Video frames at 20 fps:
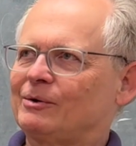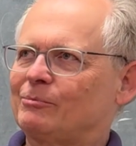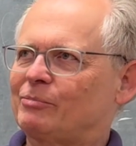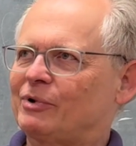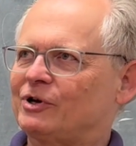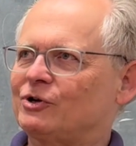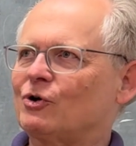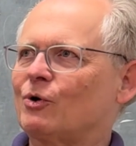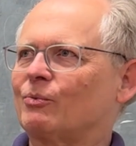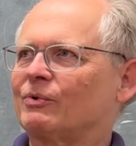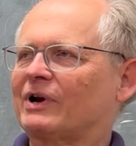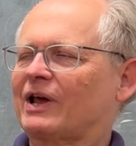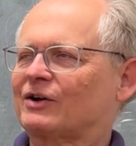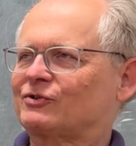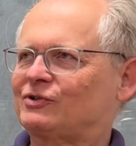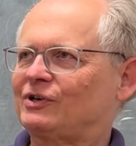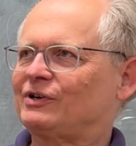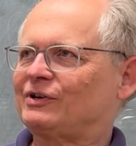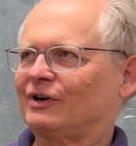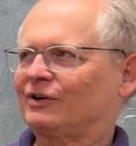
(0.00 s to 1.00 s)
but no one
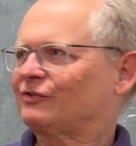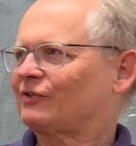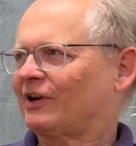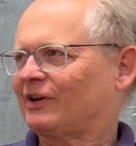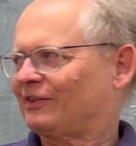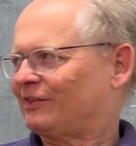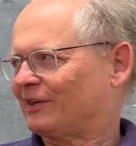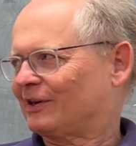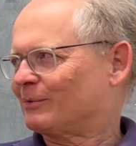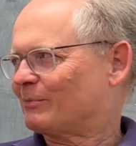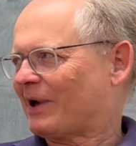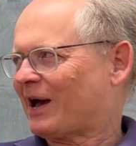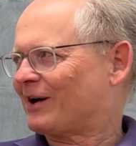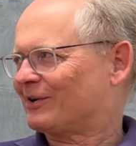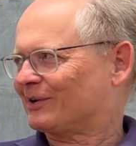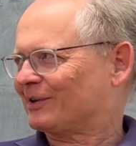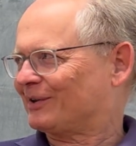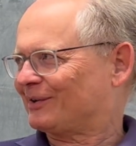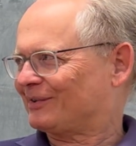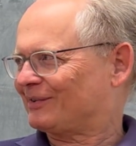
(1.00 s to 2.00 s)
actually does anything
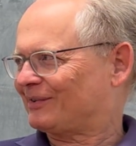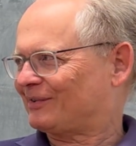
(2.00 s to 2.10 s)
about it.